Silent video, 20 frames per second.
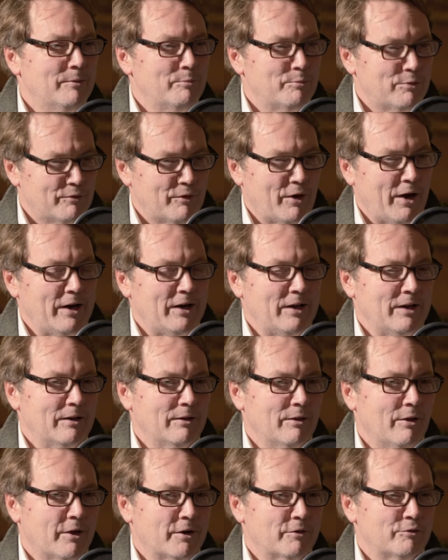providing
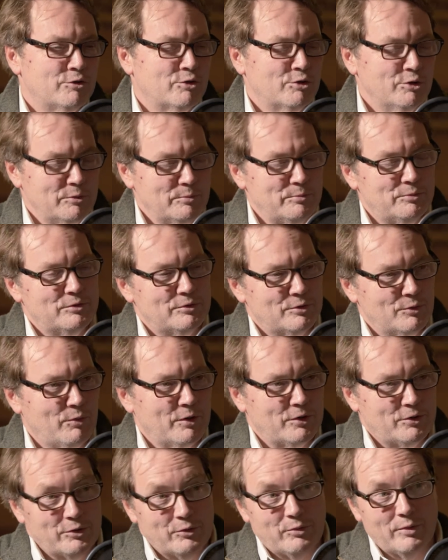a lot of troops, to
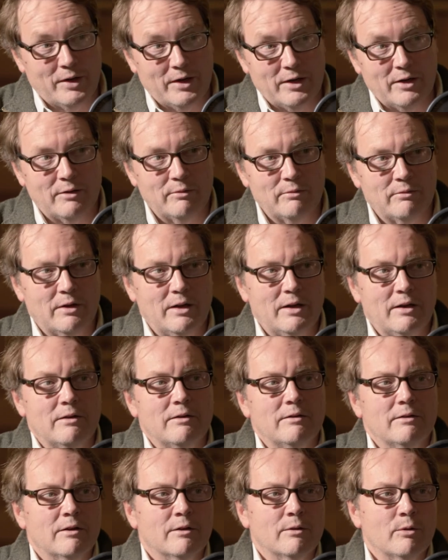what degree do you
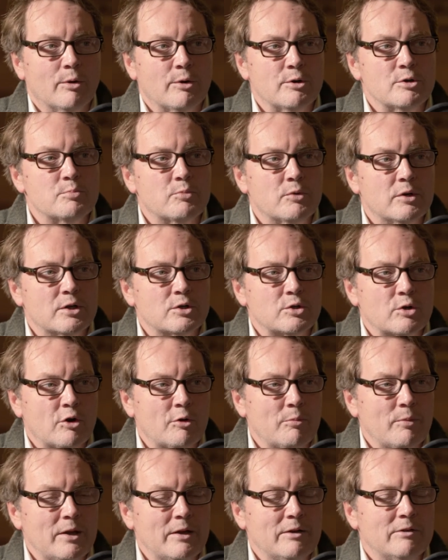need a large British
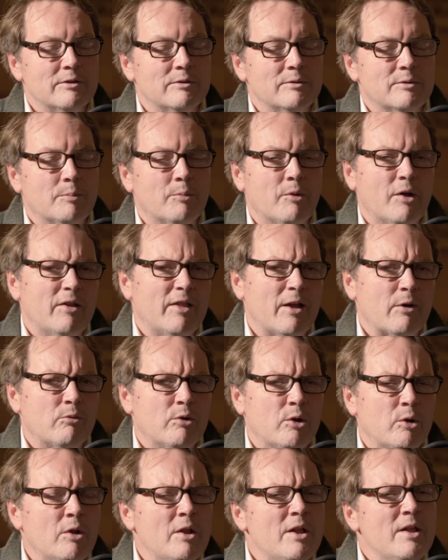army to play that role?